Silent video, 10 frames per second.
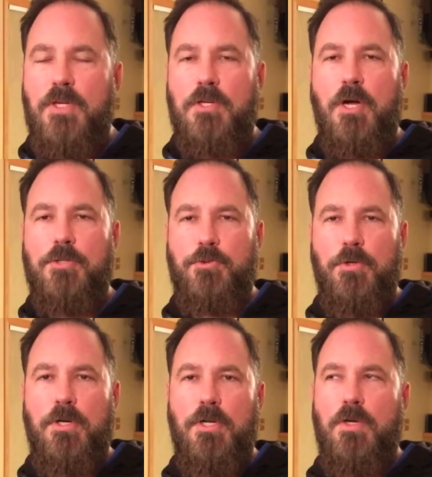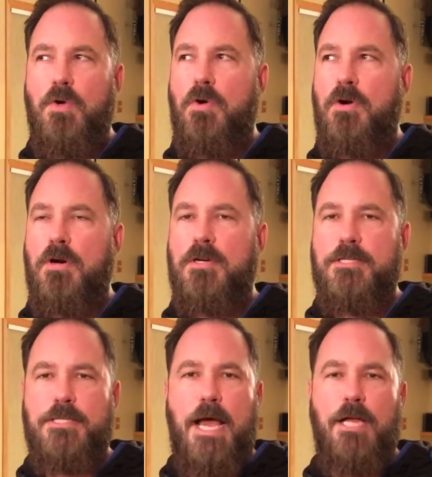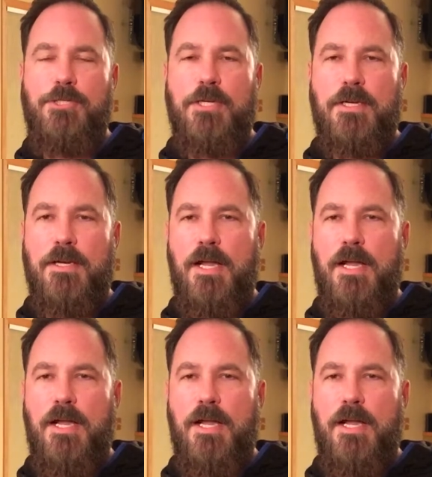cultural or nostalgic